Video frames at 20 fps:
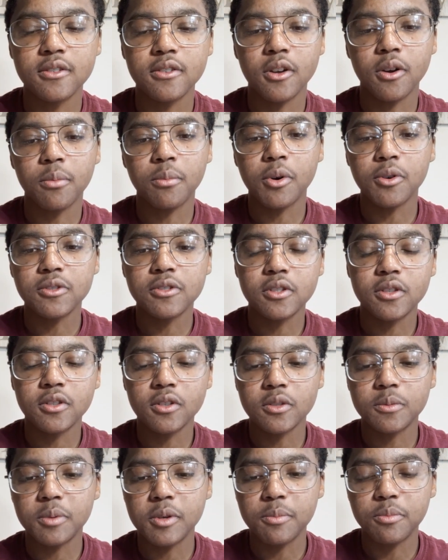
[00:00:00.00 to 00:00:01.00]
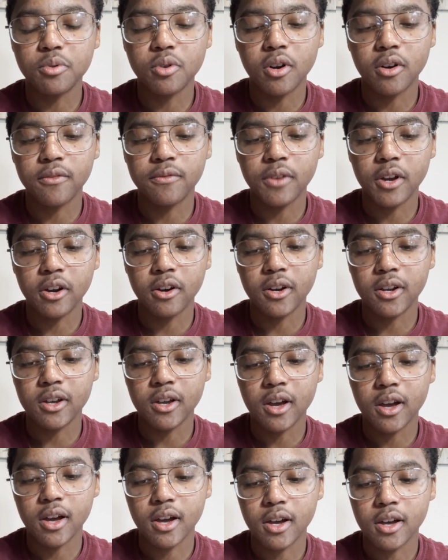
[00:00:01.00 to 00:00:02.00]
You know, most of those people are very
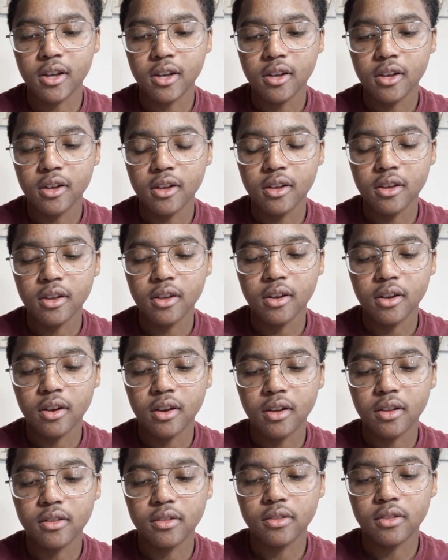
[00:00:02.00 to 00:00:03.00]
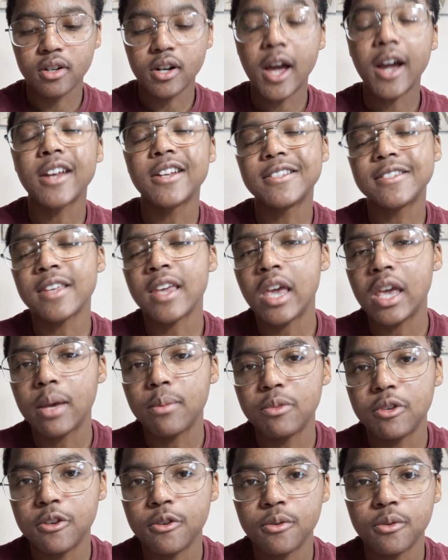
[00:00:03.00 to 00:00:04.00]
they're not going to
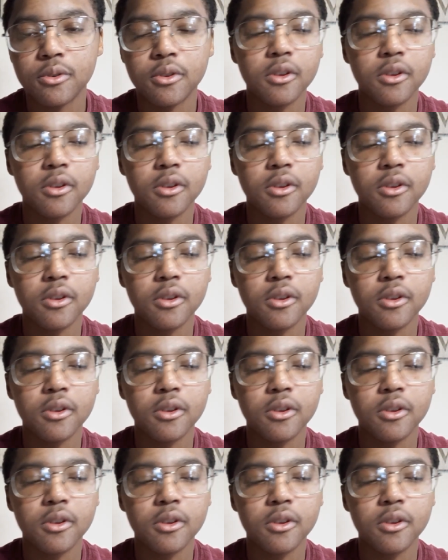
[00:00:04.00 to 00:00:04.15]
scam you.